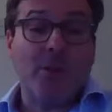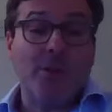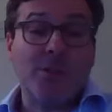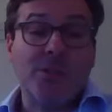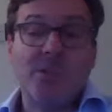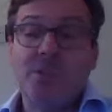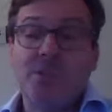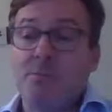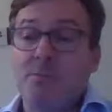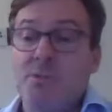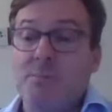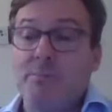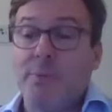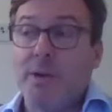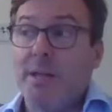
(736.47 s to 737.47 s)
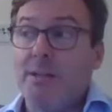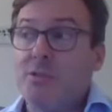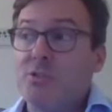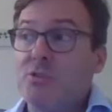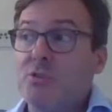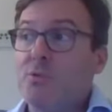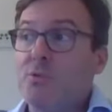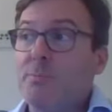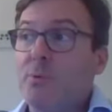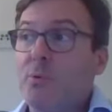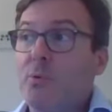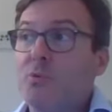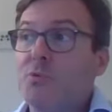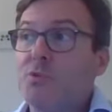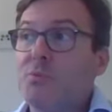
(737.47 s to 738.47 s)
systems in place to
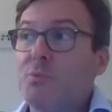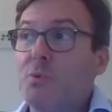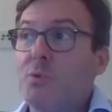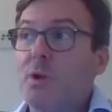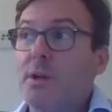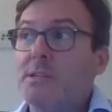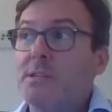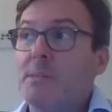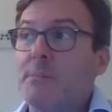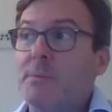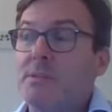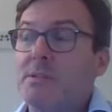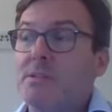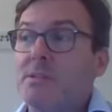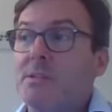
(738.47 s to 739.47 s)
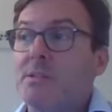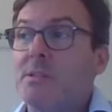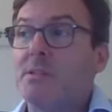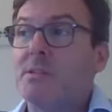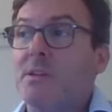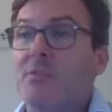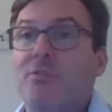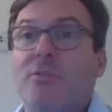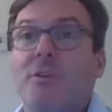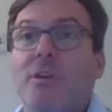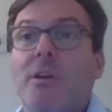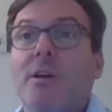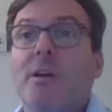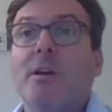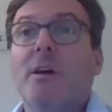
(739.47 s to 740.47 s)
support small high-tech businesses in this
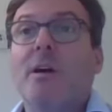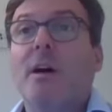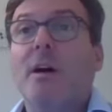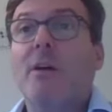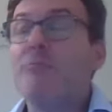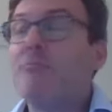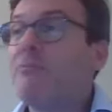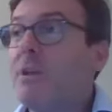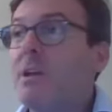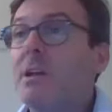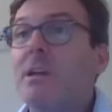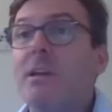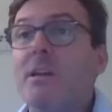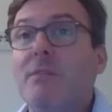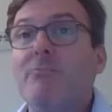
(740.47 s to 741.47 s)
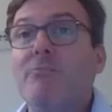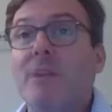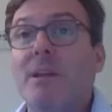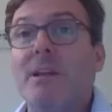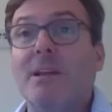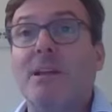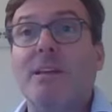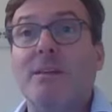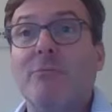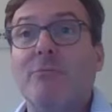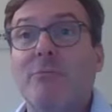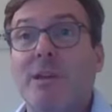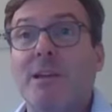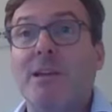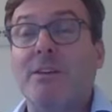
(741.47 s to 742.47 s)
country are really, really,
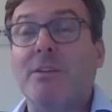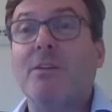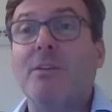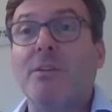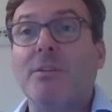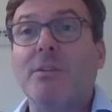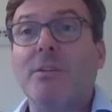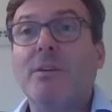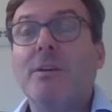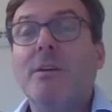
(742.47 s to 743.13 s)
really good.